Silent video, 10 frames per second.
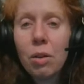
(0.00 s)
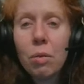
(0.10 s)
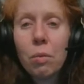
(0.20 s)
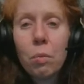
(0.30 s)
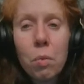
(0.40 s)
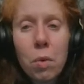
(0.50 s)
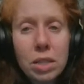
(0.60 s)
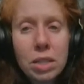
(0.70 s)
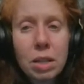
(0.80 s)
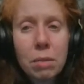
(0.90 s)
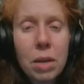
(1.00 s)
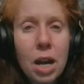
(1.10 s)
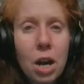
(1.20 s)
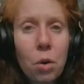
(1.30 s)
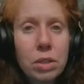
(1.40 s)
was
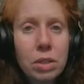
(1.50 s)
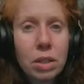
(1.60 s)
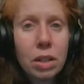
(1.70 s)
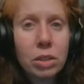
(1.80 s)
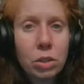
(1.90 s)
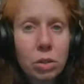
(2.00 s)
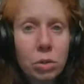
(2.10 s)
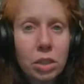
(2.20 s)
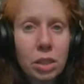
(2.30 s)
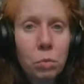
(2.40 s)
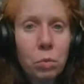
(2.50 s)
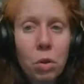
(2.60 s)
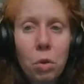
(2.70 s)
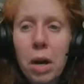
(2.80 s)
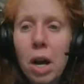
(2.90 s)
somehow associated with
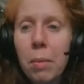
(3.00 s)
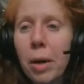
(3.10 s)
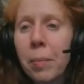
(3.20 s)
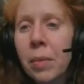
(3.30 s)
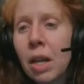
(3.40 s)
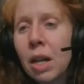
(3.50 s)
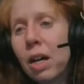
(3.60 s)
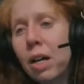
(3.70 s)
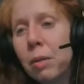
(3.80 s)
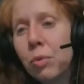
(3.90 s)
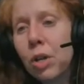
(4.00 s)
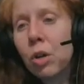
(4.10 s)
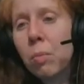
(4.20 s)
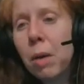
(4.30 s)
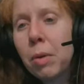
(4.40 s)
Obama. Uh, Barack
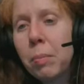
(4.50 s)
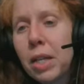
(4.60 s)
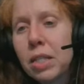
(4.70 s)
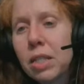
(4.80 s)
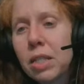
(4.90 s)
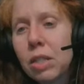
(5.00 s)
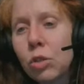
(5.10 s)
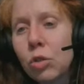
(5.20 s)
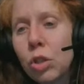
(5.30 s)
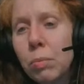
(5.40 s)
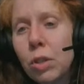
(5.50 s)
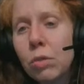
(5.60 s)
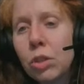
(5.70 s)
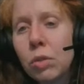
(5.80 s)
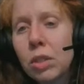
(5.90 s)
Obama pays tribute
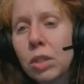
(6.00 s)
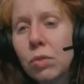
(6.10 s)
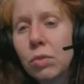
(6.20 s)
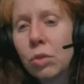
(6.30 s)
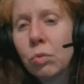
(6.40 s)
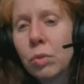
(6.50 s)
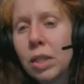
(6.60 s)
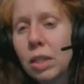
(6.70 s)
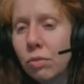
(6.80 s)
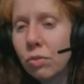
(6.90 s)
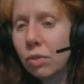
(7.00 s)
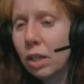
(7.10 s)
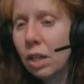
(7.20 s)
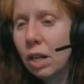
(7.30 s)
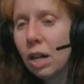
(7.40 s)
to Christopher Reeve.
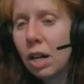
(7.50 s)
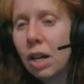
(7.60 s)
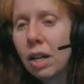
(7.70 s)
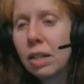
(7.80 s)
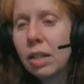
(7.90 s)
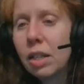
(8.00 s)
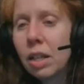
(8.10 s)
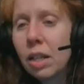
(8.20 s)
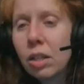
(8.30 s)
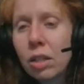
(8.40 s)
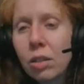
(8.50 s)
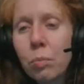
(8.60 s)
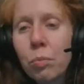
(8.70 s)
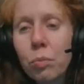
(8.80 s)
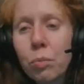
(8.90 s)
Uh, the
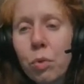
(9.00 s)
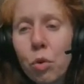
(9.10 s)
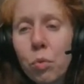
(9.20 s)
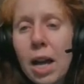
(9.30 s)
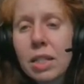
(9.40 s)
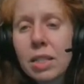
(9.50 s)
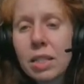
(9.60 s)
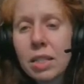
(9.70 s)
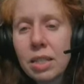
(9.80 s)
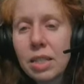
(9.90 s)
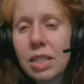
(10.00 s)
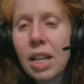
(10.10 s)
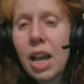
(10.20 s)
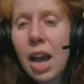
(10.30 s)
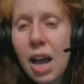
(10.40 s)
Paralysis
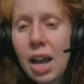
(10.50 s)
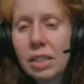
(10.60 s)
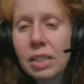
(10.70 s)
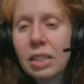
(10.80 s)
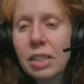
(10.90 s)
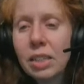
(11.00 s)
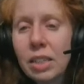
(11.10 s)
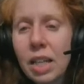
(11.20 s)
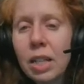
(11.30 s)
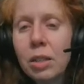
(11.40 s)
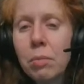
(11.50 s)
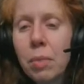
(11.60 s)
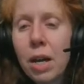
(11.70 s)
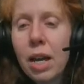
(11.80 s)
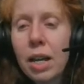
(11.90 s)
Act signed
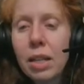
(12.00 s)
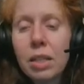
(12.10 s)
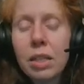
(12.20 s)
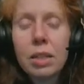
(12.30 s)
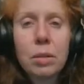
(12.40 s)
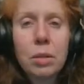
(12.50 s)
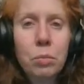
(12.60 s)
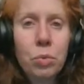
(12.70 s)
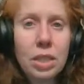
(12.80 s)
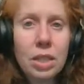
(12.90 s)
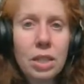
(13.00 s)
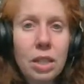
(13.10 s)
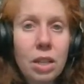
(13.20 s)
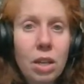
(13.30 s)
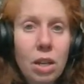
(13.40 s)
by President
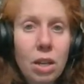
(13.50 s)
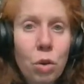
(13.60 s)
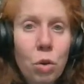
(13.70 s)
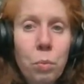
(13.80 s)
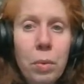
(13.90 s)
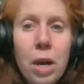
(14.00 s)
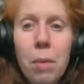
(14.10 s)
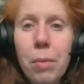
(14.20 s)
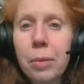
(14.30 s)
Obama.